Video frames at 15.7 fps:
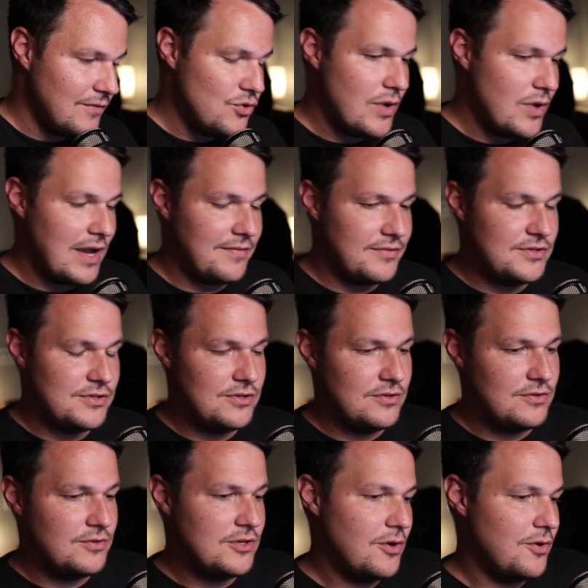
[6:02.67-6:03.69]
you have
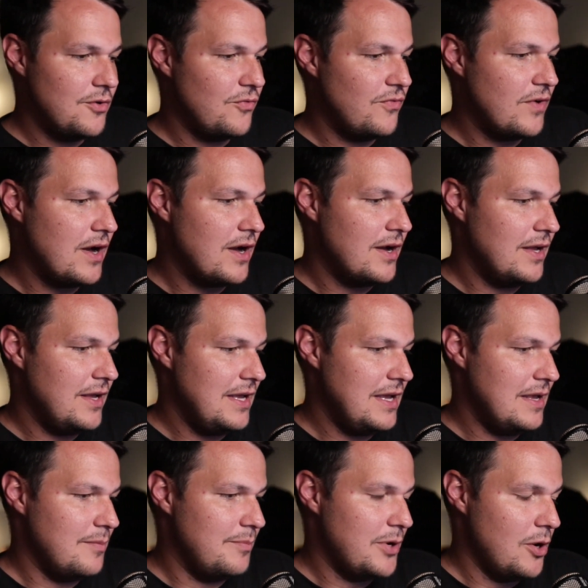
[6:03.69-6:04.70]
to notify
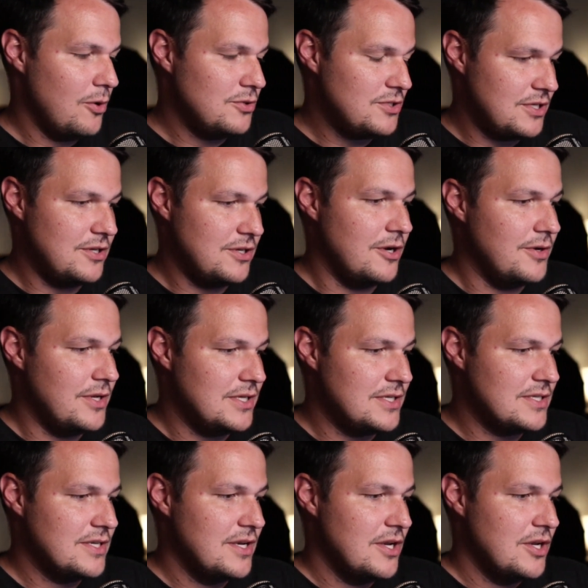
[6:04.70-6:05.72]
and post a notice